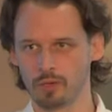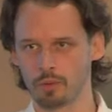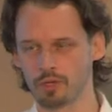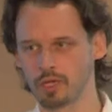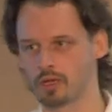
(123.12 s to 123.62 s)

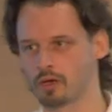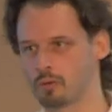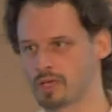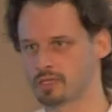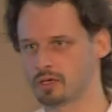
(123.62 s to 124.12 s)
running
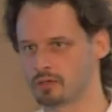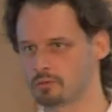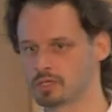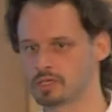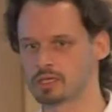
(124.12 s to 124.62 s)
RESTCON,
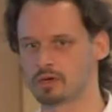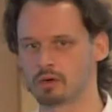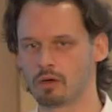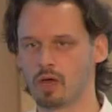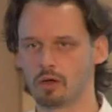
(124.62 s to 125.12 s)
which is our